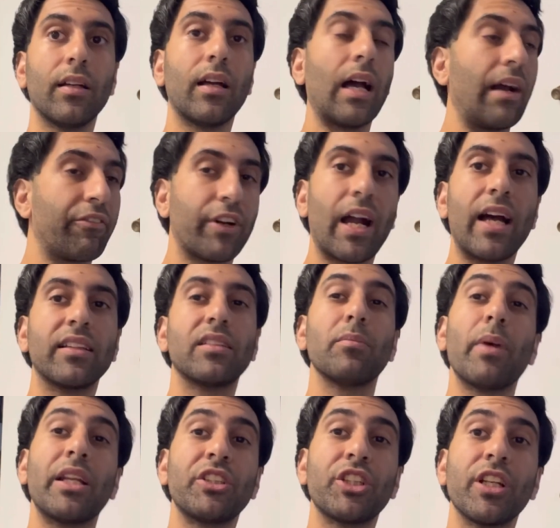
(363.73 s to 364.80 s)
I forgot to
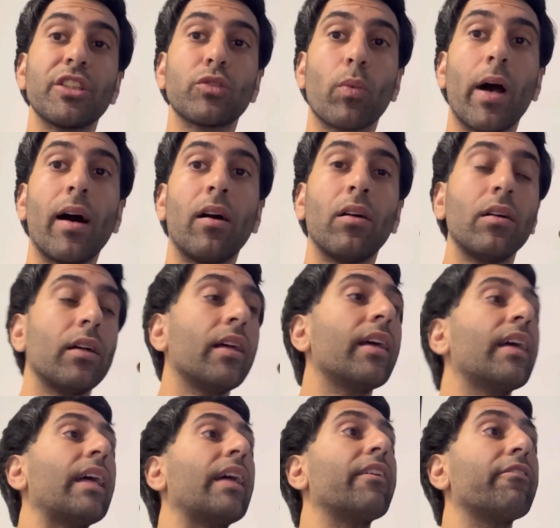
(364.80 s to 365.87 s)
mention as well,
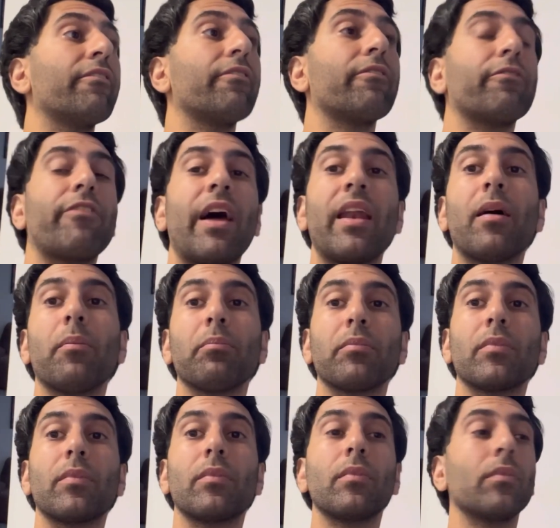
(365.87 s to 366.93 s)
venom
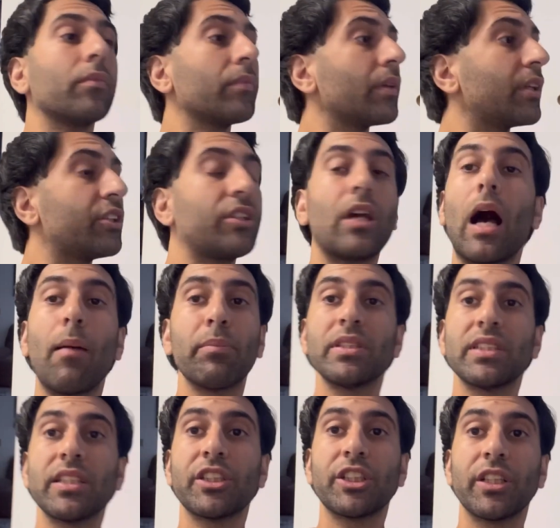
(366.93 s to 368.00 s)

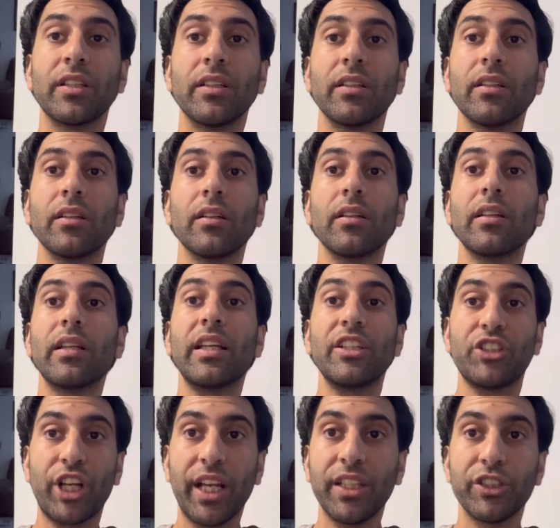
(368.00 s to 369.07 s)
composition can
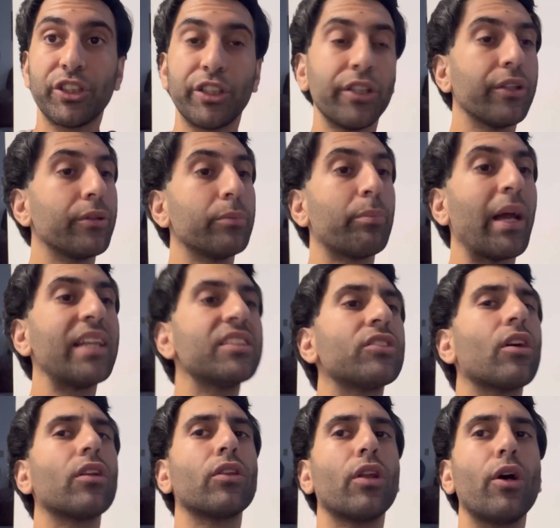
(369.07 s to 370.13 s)
change too based
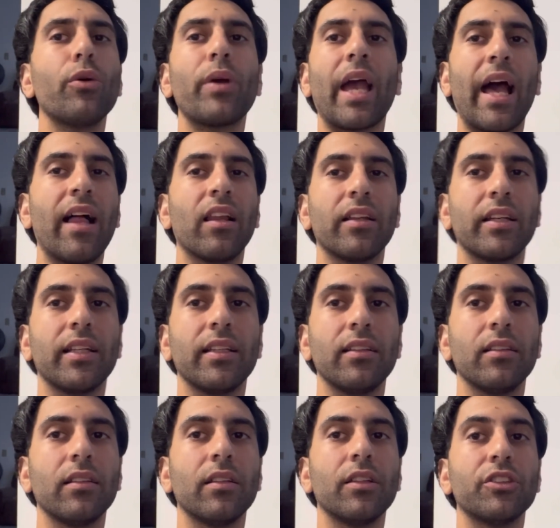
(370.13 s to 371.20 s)
on locality.
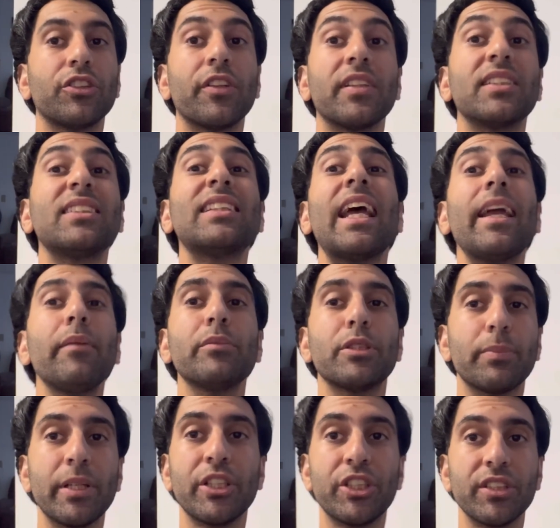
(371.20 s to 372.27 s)
So the same
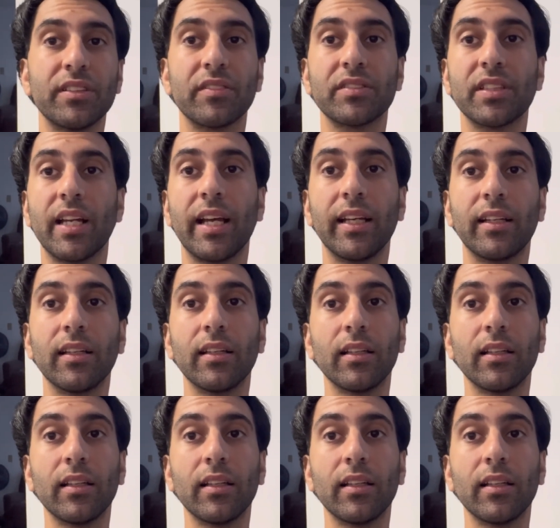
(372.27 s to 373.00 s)
species of snake,